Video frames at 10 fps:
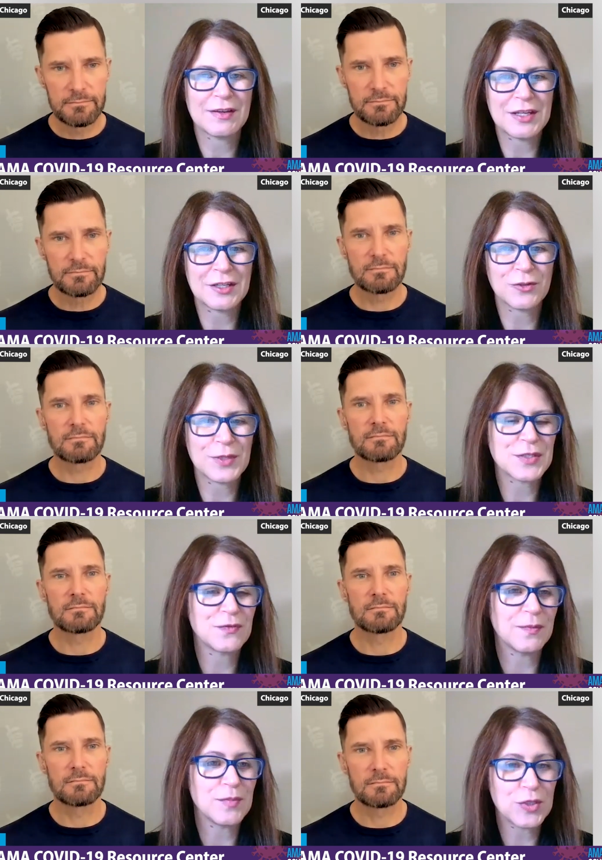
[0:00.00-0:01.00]
Speaker 1: increase
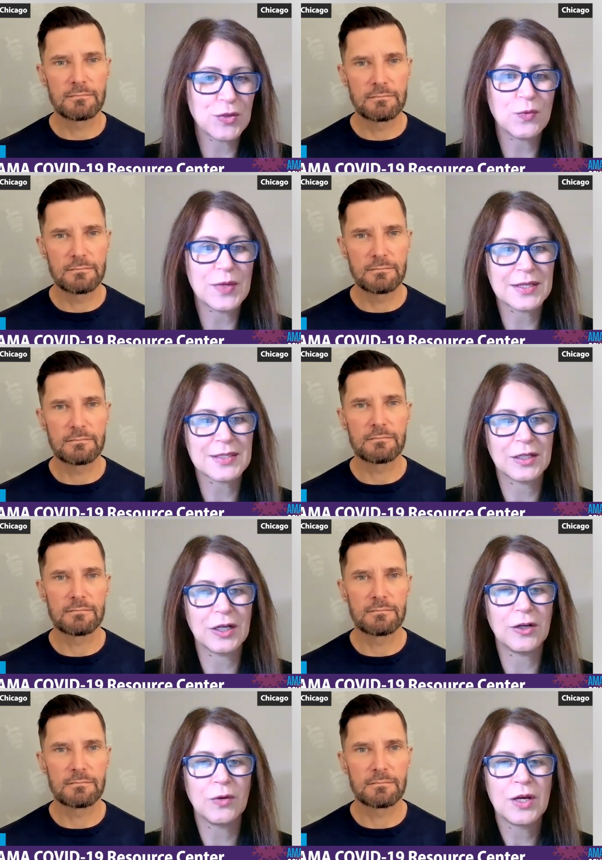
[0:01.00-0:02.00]
from two weeks
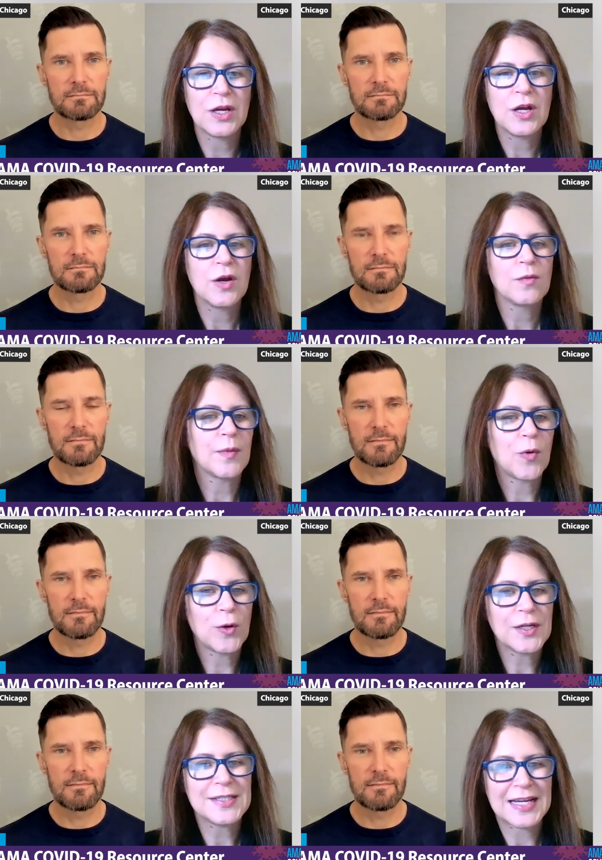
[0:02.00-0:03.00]
ago.
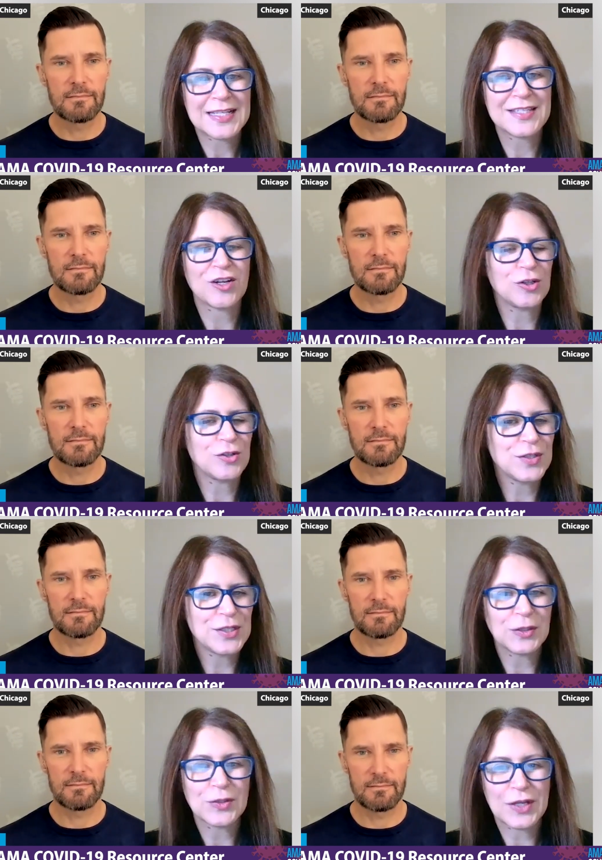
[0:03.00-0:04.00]
Reported deaths are
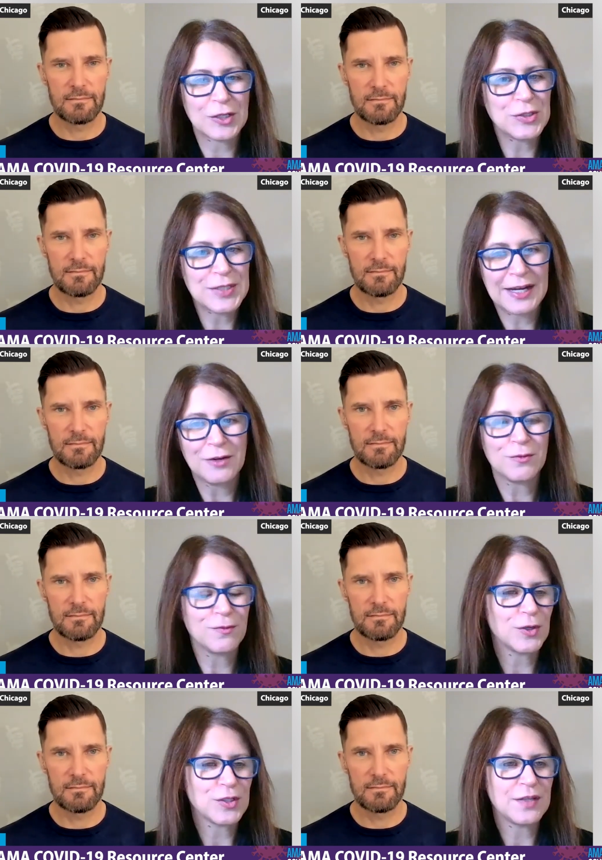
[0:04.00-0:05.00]
still are down
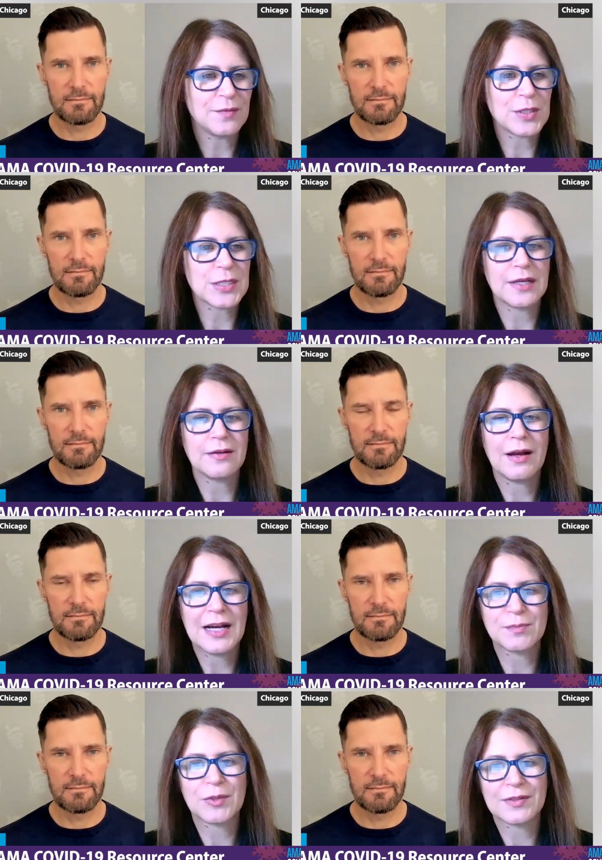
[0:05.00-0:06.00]
14%.
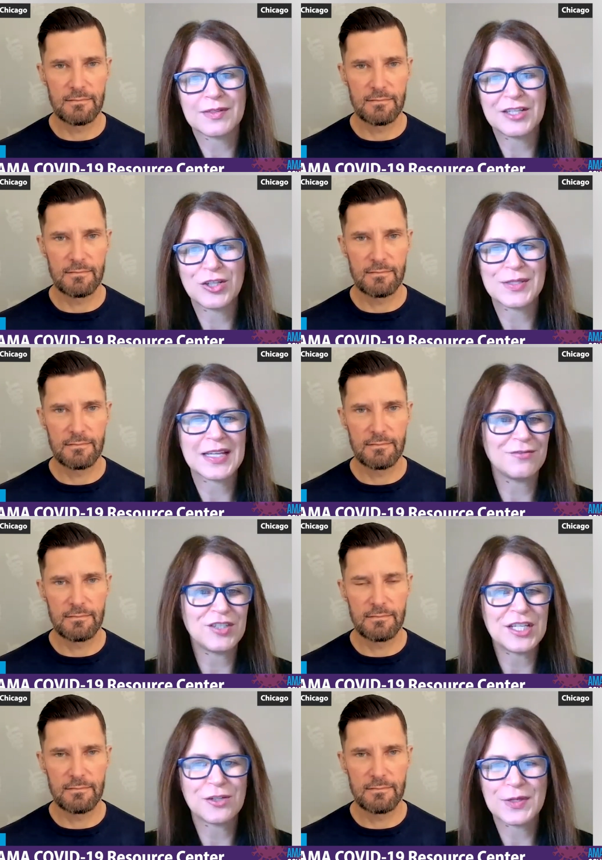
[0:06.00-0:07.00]
Hospitalizations have
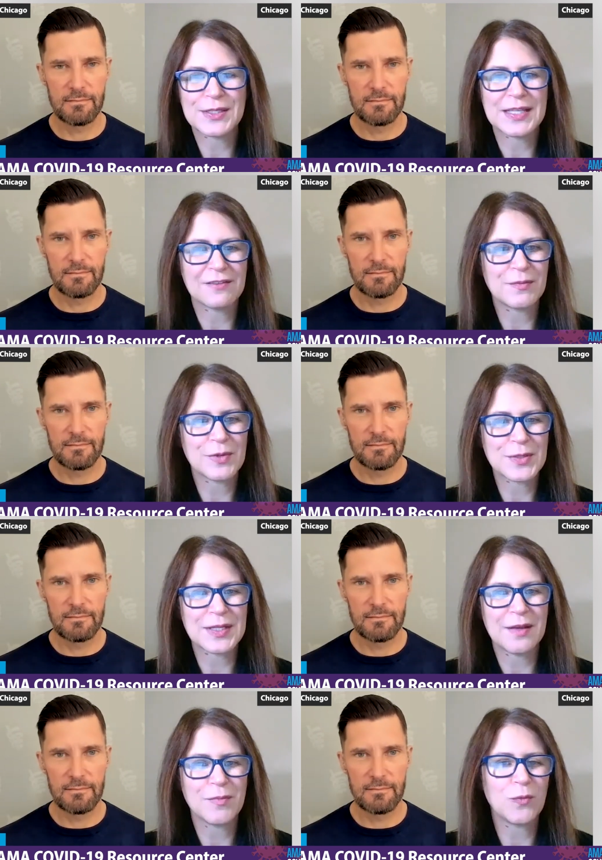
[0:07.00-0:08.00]
decreased 7%,
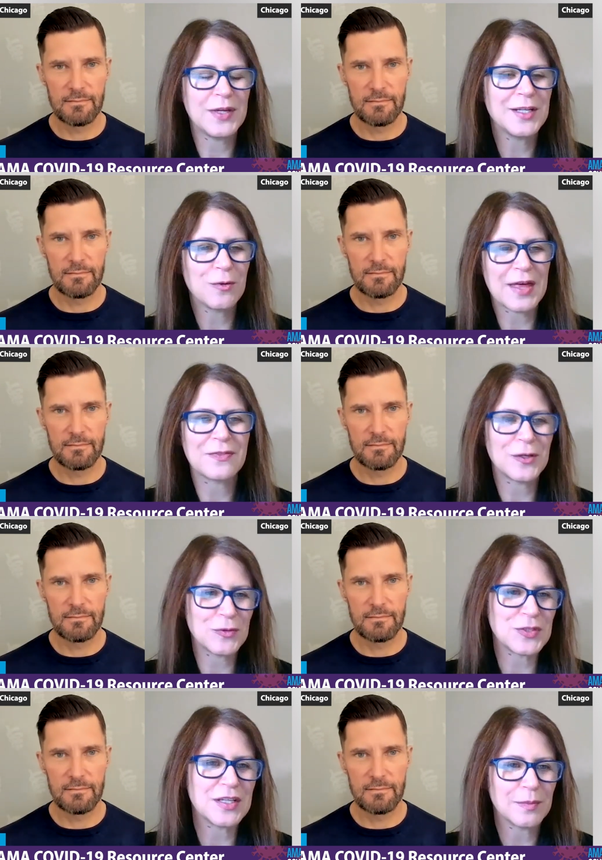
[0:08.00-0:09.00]
but we know that
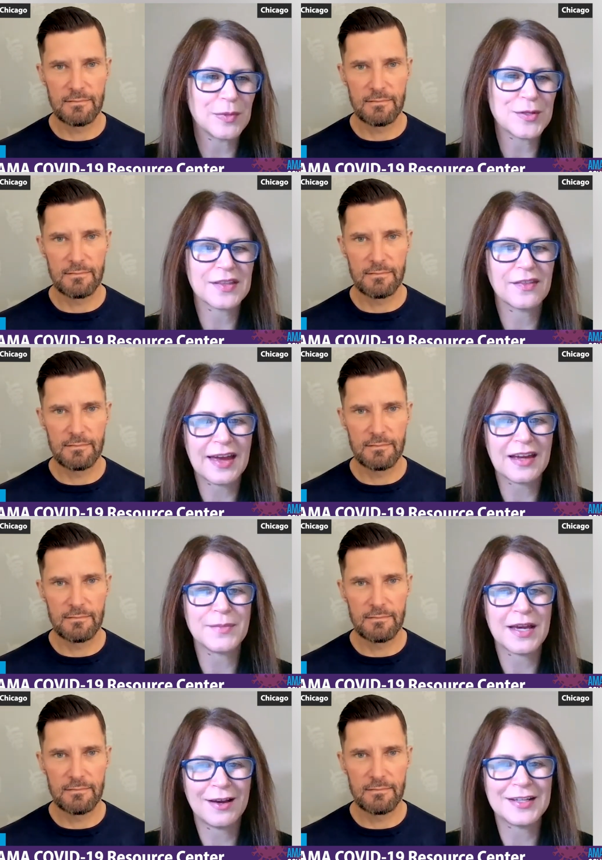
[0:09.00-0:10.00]
those numbers lag
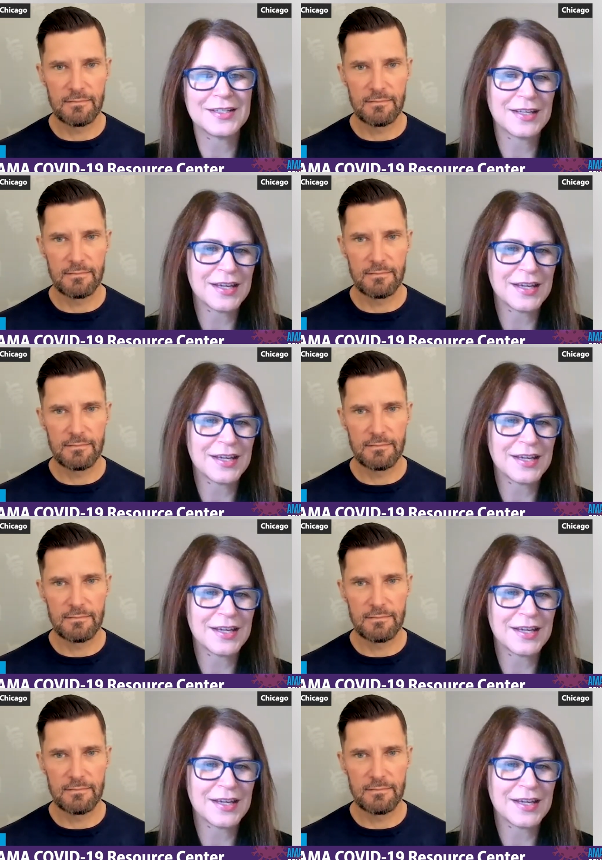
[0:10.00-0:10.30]
behind